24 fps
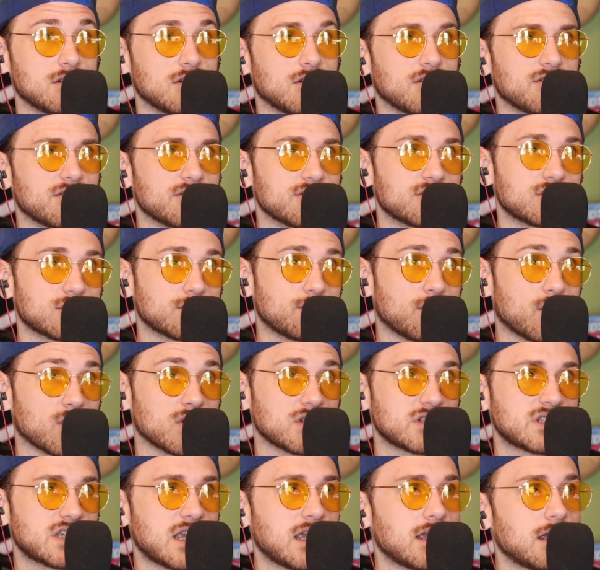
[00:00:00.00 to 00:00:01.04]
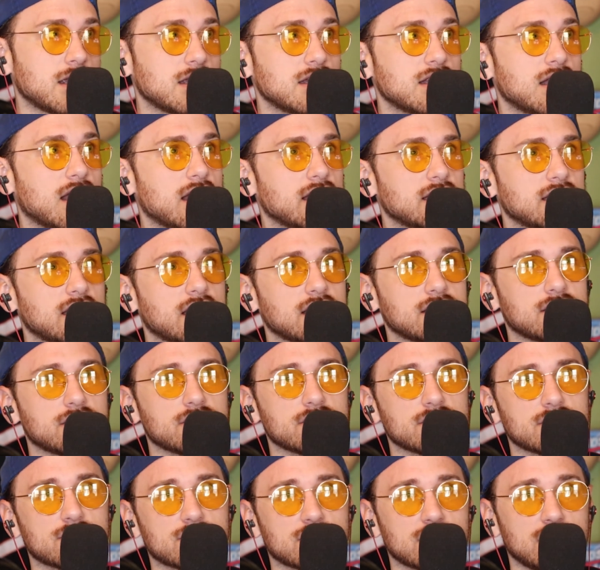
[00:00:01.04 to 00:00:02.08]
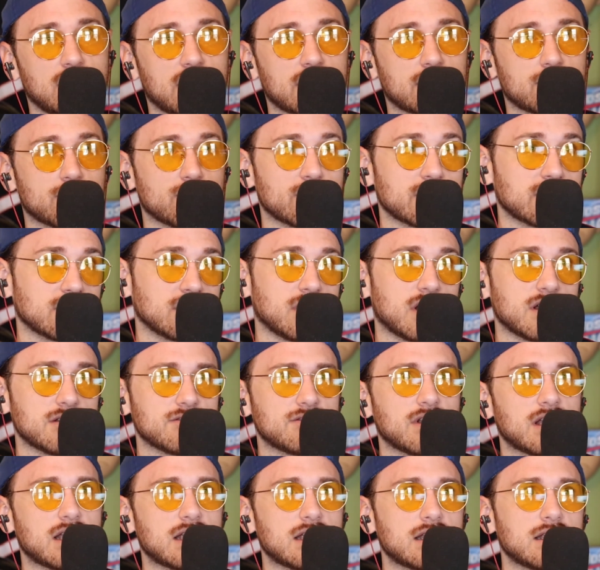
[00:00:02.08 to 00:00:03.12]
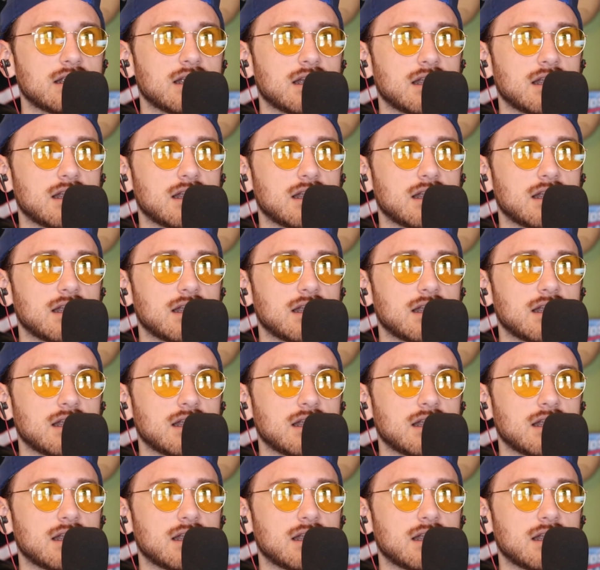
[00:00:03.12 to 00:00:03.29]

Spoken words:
there's sports hate and then there's like real life hate.